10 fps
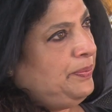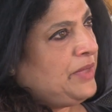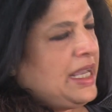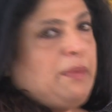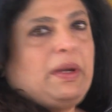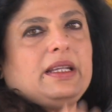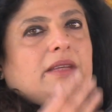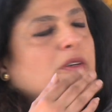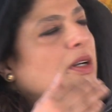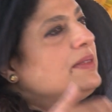Hence,
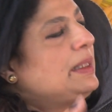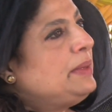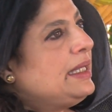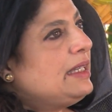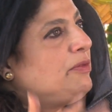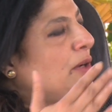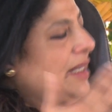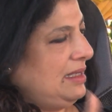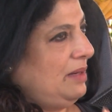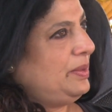they are driving
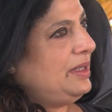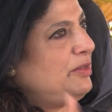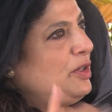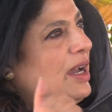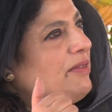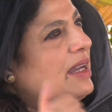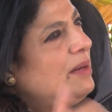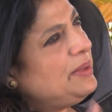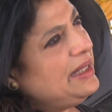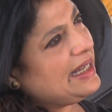innovation to stay
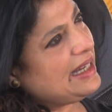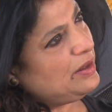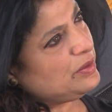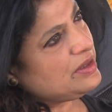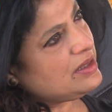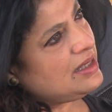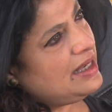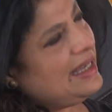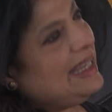ahead of the race.